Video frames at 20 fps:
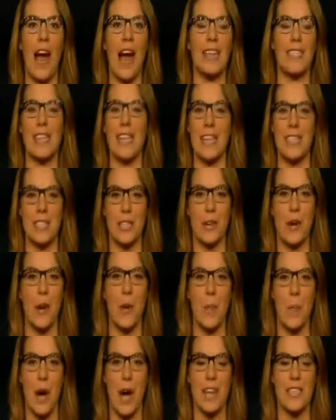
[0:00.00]
are acting as their
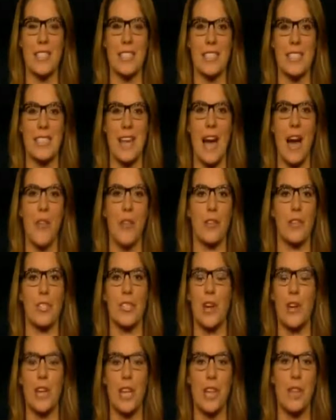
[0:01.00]
own bosses now. They're
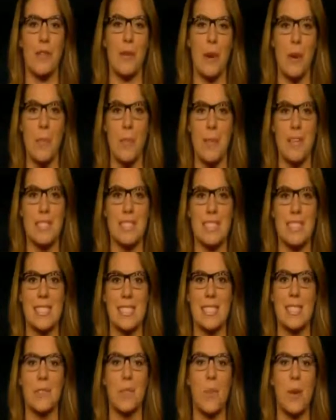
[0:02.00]
starting their own
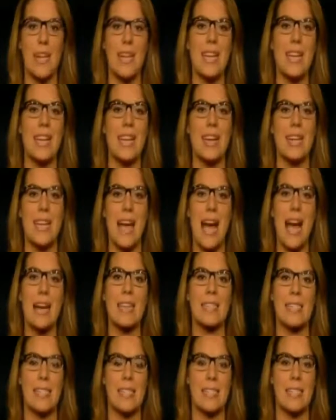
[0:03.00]
businesses. We need a
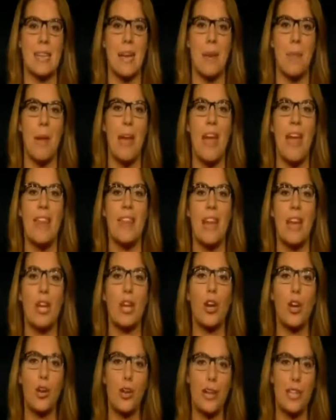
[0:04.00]
tax system that
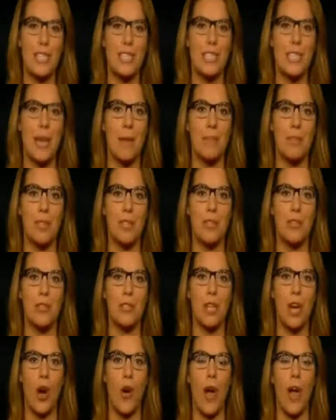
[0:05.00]
encourages them to do
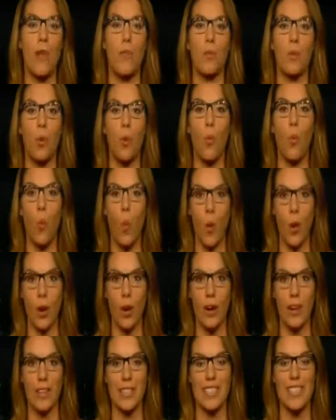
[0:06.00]
so and
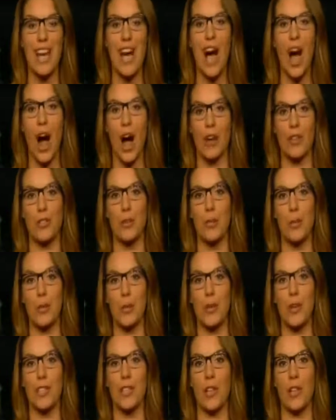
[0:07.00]
rewards
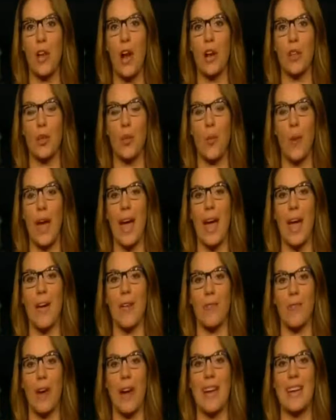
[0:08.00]
entrepreneurs along the
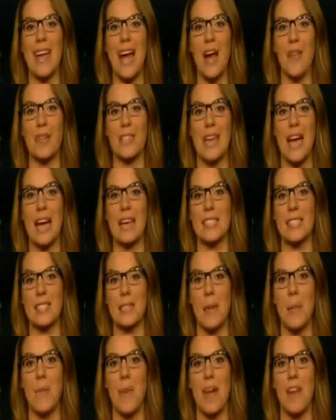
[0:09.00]
way. Right now, the tax
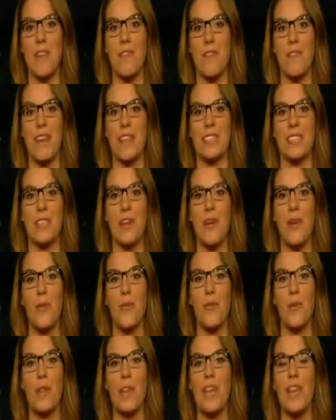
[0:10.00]
system benefits
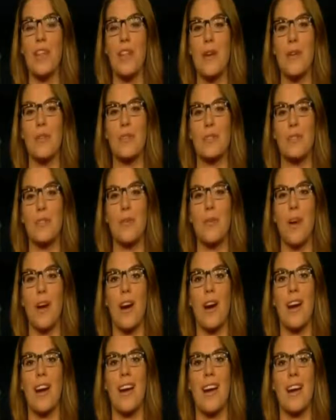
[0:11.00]
really those who
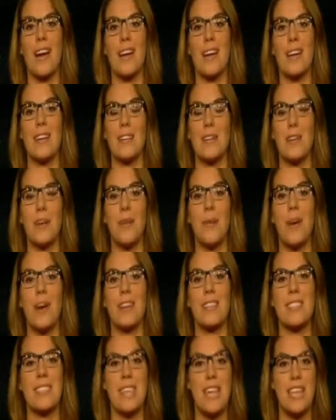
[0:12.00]

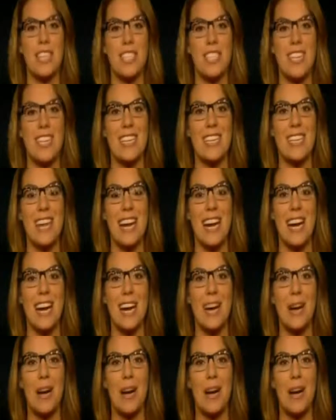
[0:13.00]
are stationed,